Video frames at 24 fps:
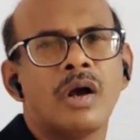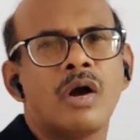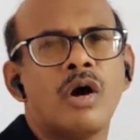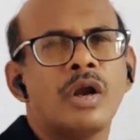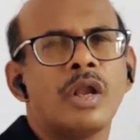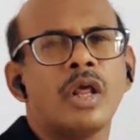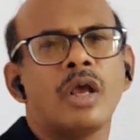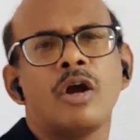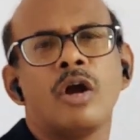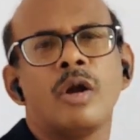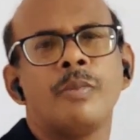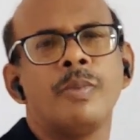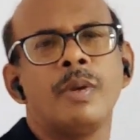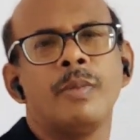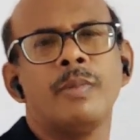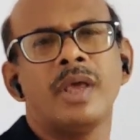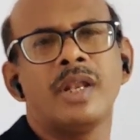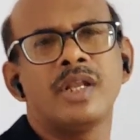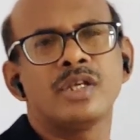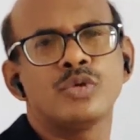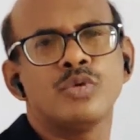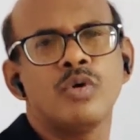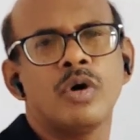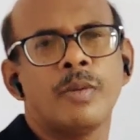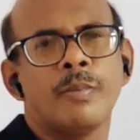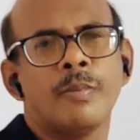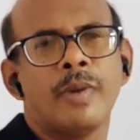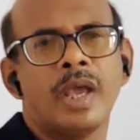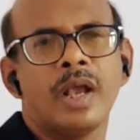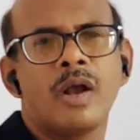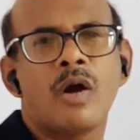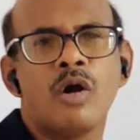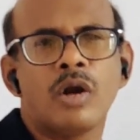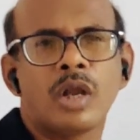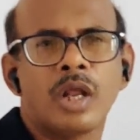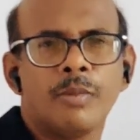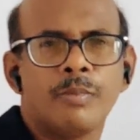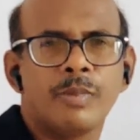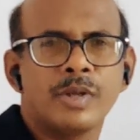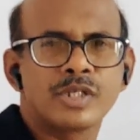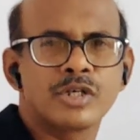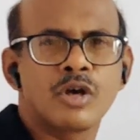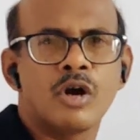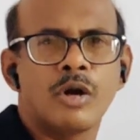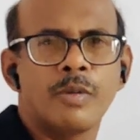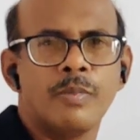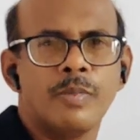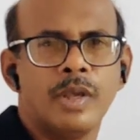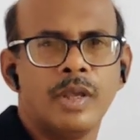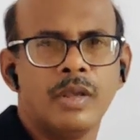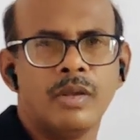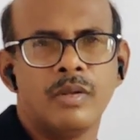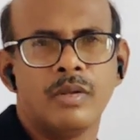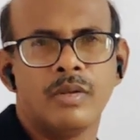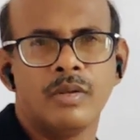cot A cot B minus 1 by cot A plus cot B.